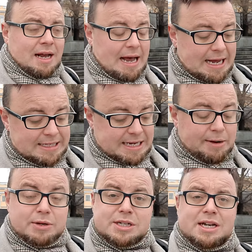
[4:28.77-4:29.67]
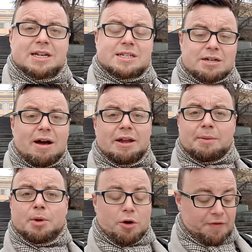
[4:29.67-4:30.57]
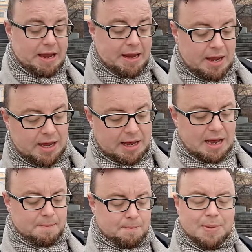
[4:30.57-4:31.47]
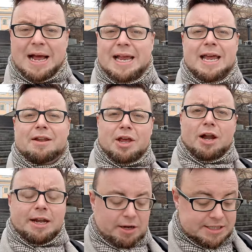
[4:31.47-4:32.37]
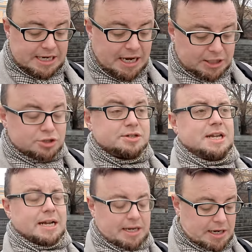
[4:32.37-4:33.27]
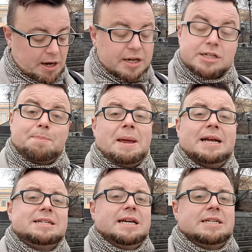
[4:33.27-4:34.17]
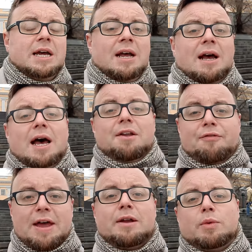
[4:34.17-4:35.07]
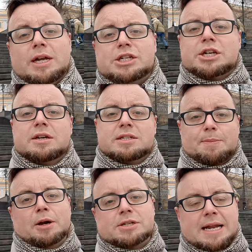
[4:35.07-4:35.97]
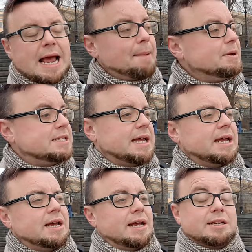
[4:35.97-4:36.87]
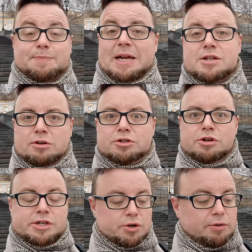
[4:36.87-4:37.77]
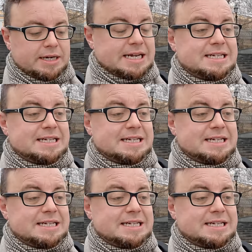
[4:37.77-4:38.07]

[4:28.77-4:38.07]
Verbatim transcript: And it was a silent movie um, back in the early nineteen hundreds. It kind of depicted an event which supposedly happened here. It's based on true stories.